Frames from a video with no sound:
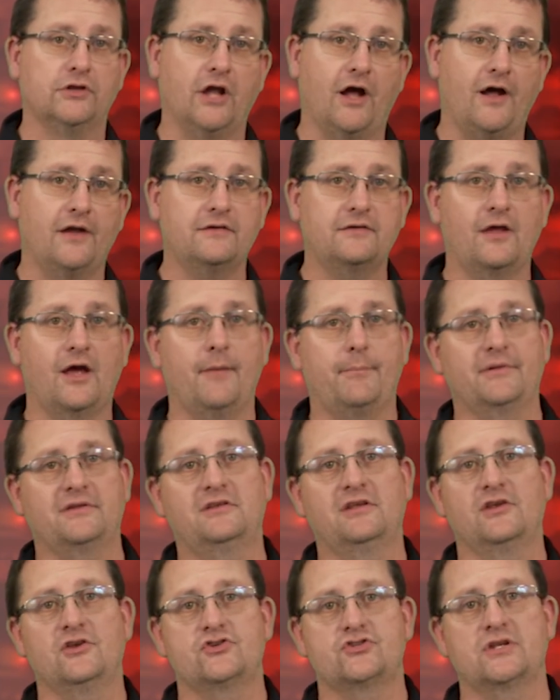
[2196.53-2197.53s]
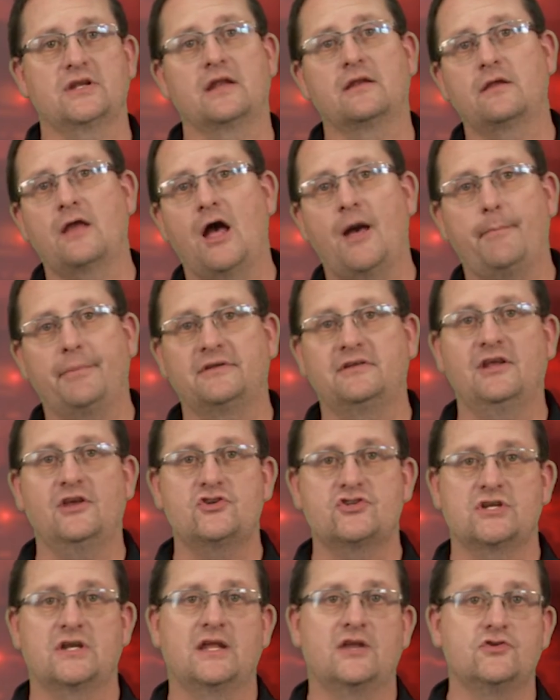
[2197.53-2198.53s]
non-competition and
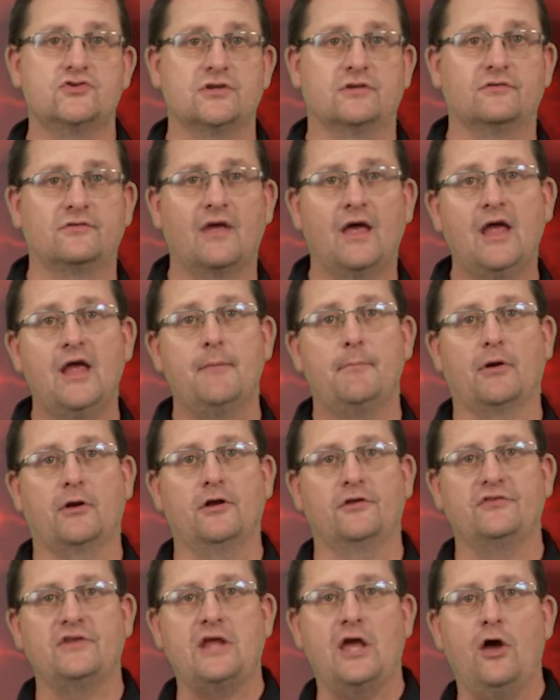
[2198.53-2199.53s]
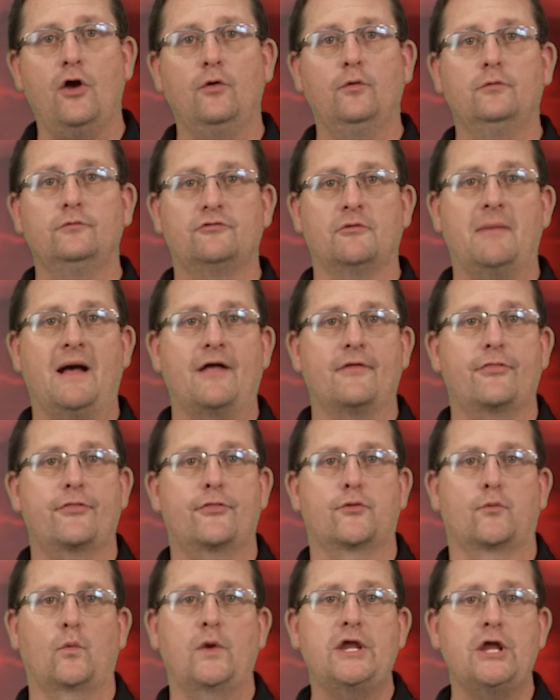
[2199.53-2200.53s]
competition engines, because he hones about
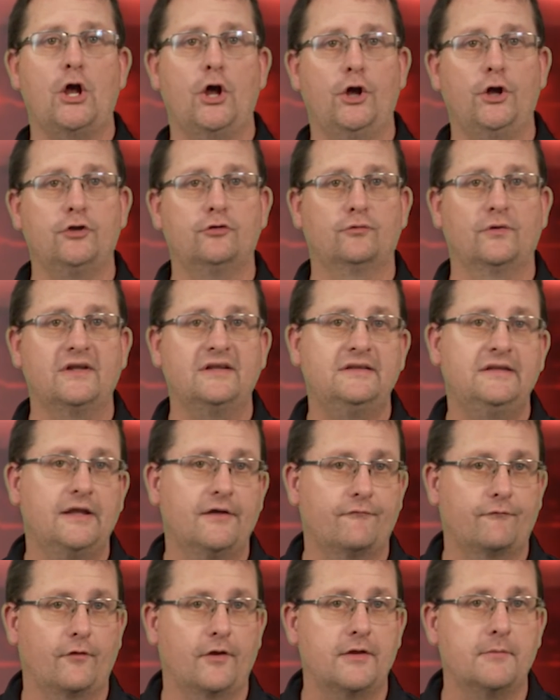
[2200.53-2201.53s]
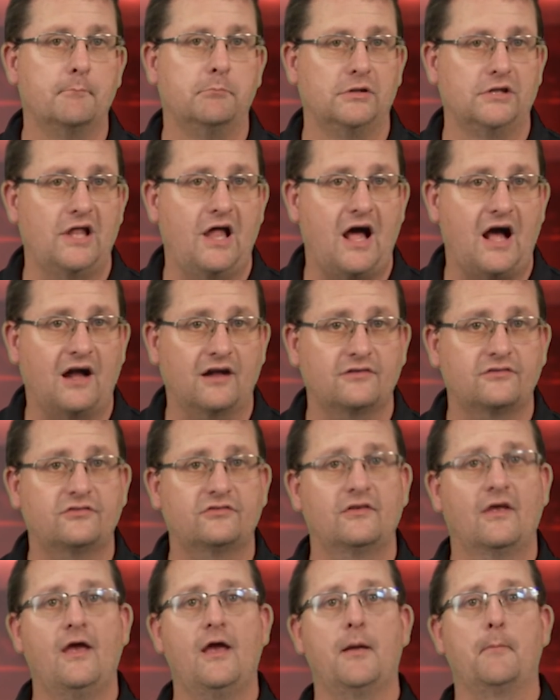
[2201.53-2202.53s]
300 different
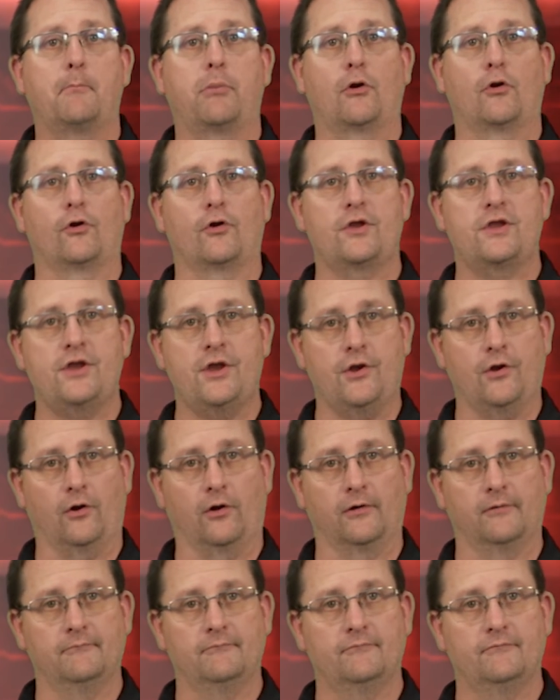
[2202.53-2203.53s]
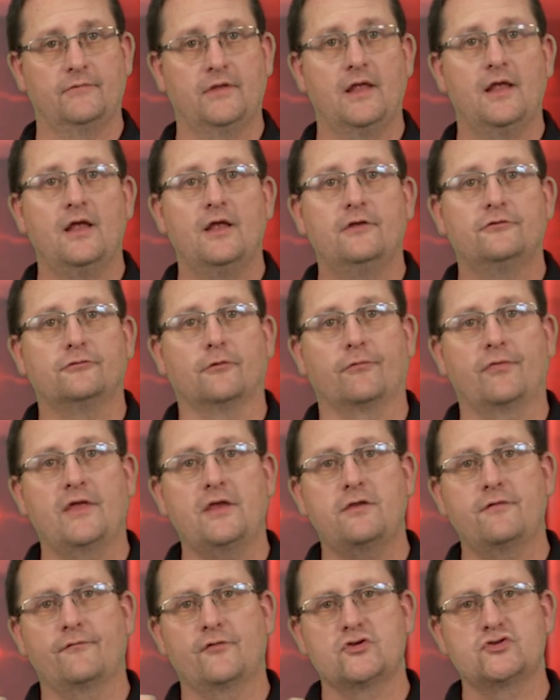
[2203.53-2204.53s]
blocks per year. So
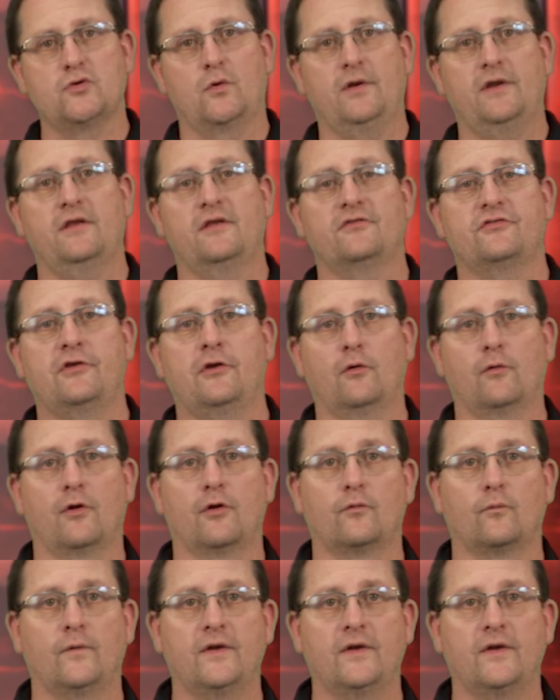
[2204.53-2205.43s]
thank you for joining us here on